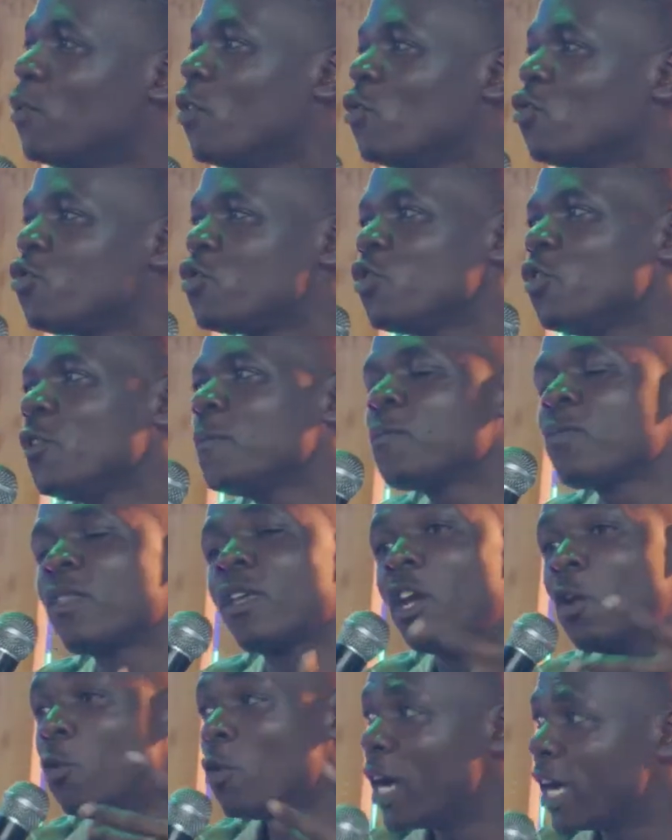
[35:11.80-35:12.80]
also
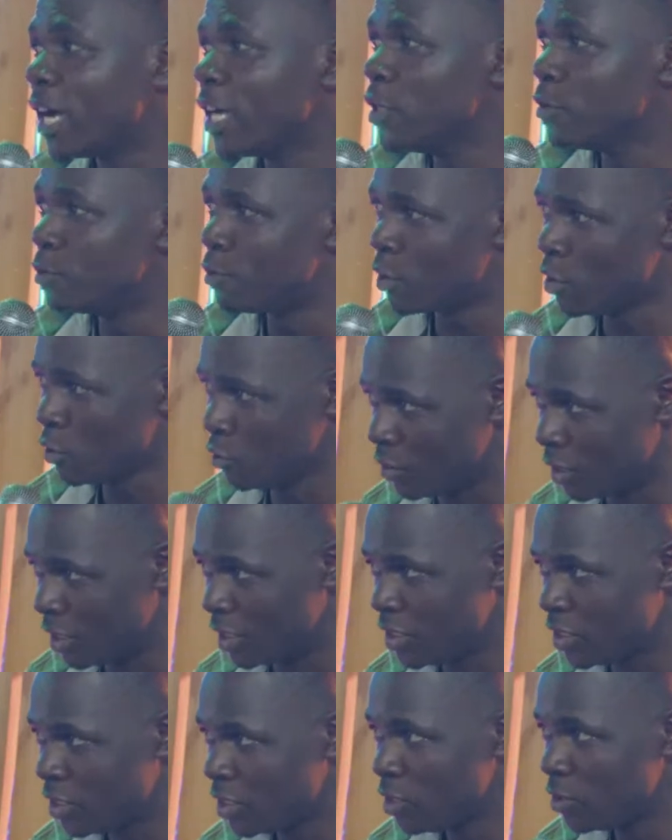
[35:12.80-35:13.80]
a work in
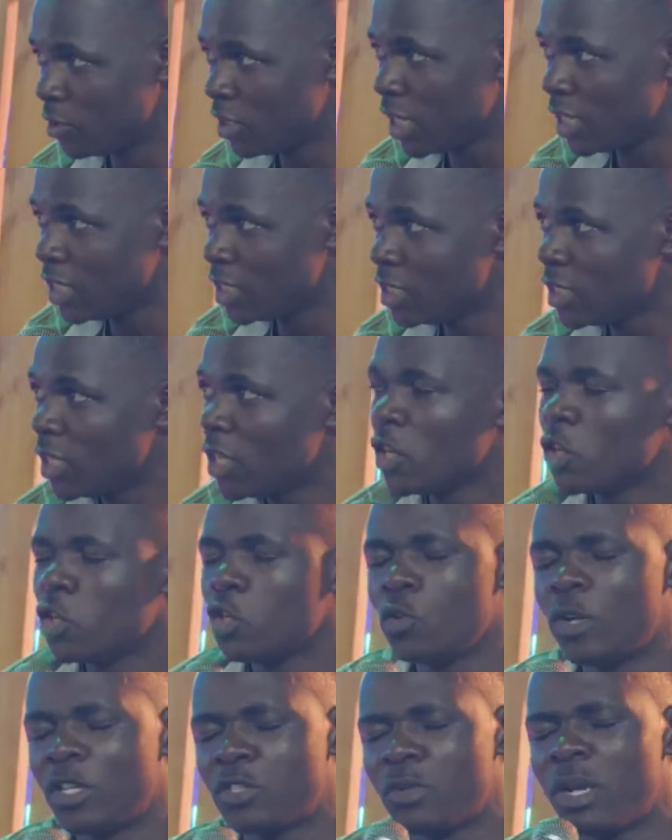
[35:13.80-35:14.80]
progress. You get it?
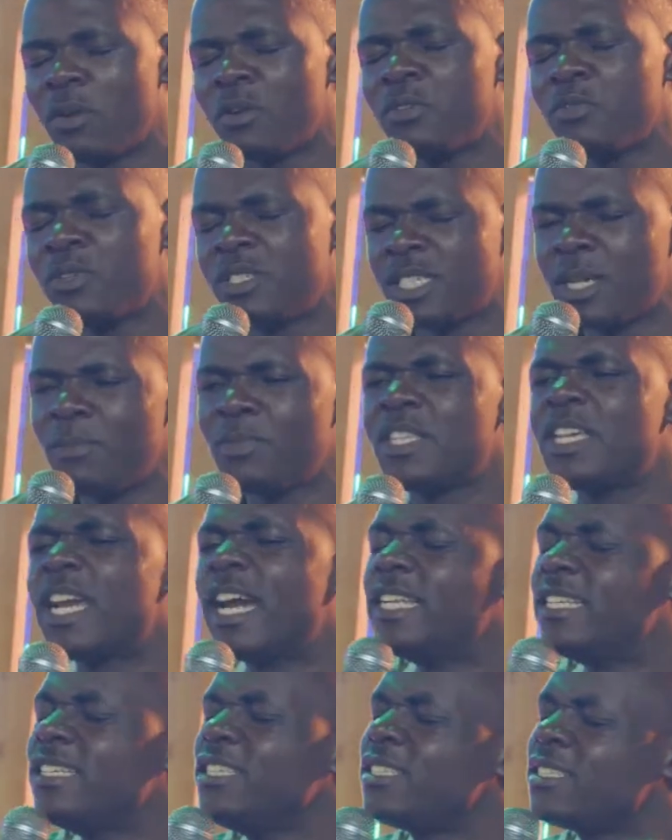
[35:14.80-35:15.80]
You are struggling with something.
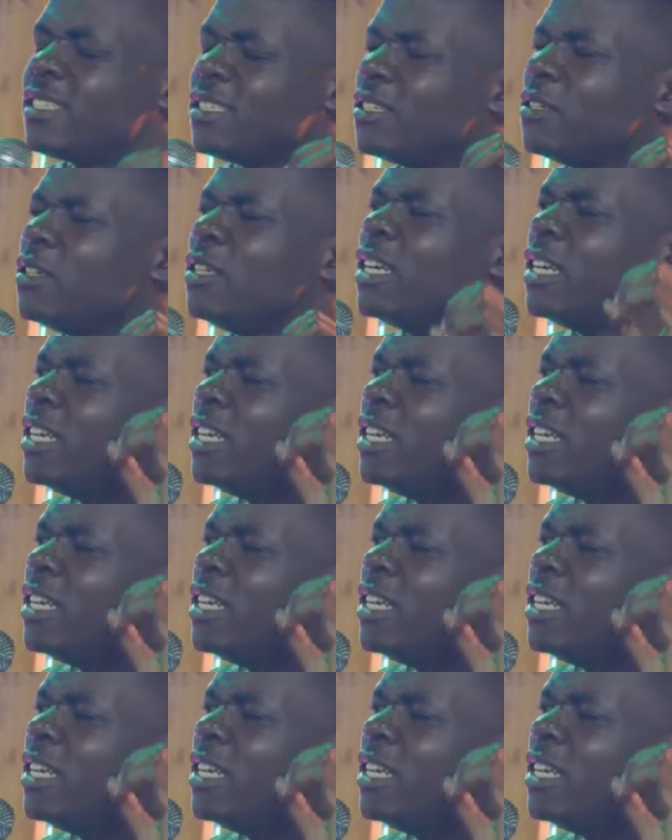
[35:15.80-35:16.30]
And the